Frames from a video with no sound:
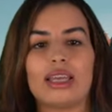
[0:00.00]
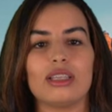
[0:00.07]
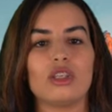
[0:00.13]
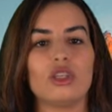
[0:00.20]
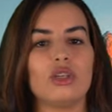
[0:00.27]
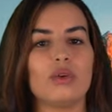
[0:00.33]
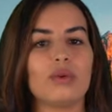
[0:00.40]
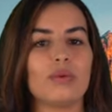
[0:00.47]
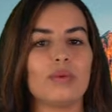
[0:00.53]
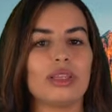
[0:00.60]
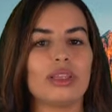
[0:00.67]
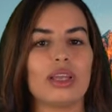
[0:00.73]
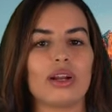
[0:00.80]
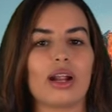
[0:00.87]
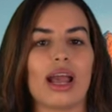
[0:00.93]
continuing
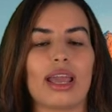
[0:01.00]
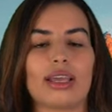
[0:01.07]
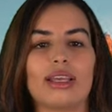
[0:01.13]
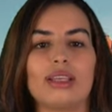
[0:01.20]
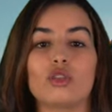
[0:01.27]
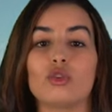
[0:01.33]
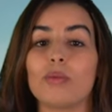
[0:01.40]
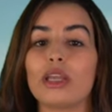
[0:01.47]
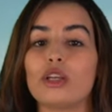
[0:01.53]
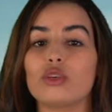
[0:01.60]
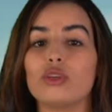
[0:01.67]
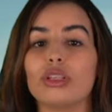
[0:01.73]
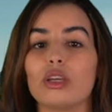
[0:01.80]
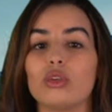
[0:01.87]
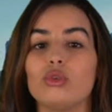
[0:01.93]
with their hike. So make
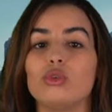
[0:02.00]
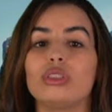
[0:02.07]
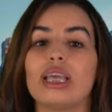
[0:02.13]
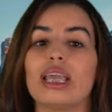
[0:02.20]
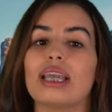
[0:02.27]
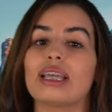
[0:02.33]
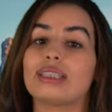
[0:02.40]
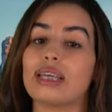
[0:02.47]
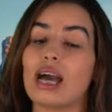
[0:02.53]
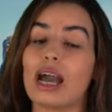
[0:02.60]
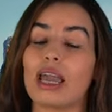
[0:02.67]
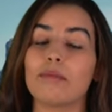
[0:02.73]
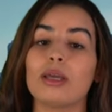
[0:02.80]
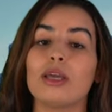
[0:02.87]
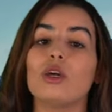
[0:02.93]
sure that you take
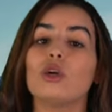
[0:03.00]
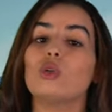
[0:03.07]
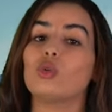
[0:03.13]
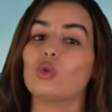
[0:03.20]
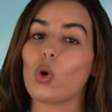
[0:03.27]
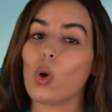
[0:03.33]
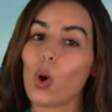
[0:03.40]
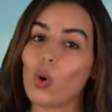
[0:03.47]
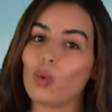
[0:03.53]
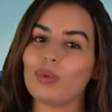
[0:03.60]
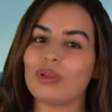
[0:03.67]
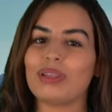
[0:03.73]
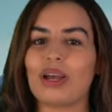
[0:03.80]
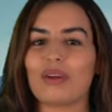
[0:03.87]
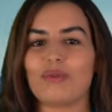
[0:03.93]
time to
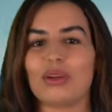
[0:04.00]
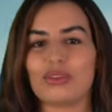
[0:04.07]
open that